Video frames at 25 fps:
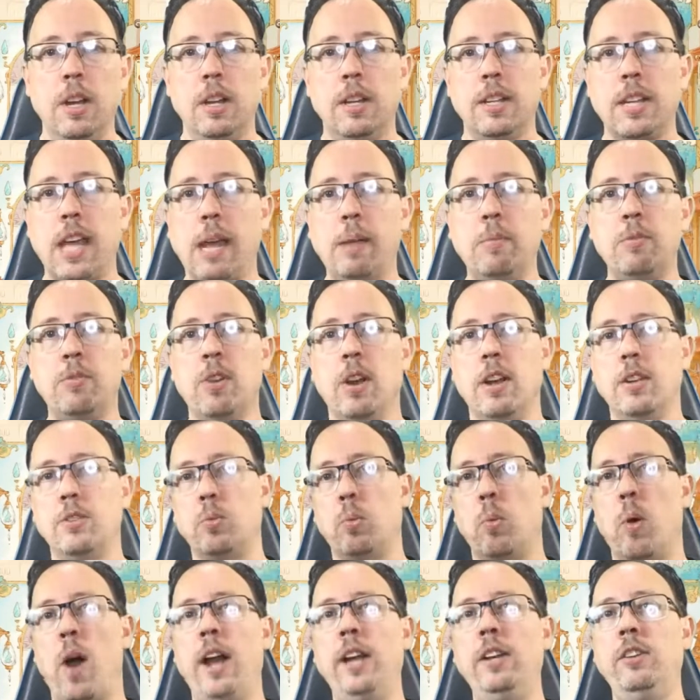game trays,
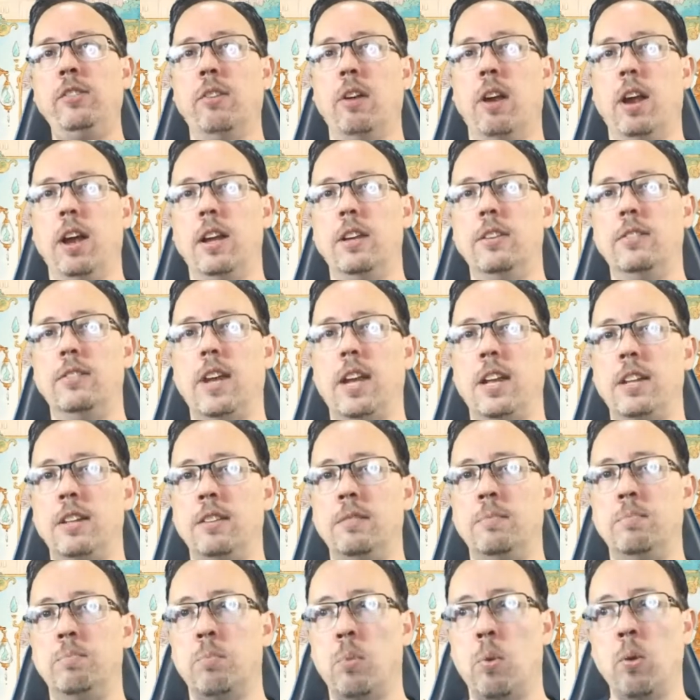Y trays,
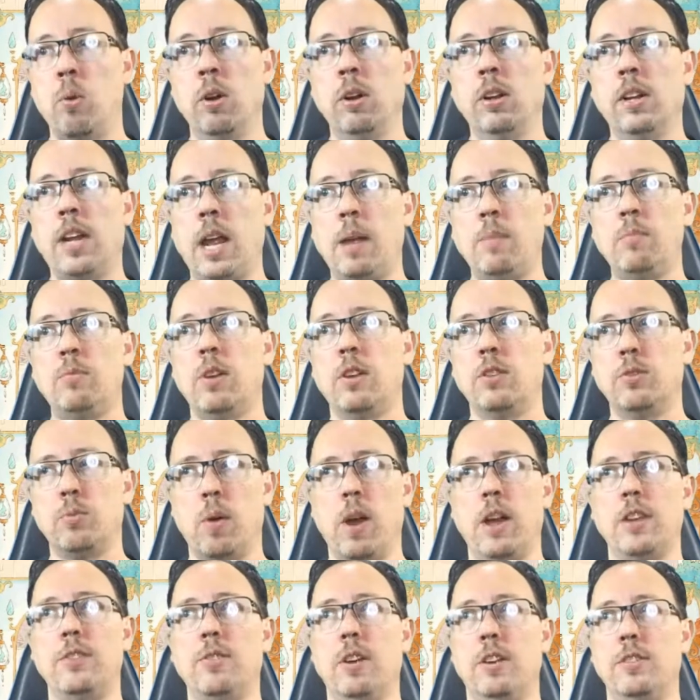and more game trays,
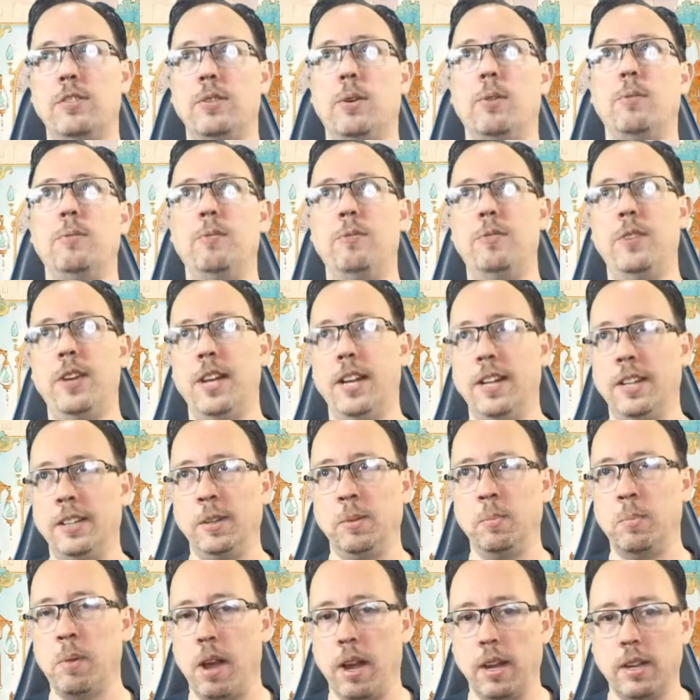Y trays don't fit in your
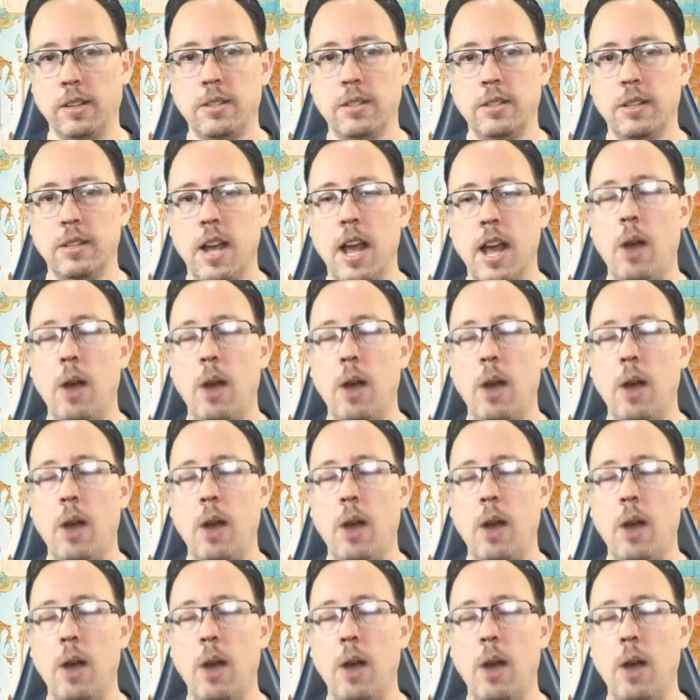box.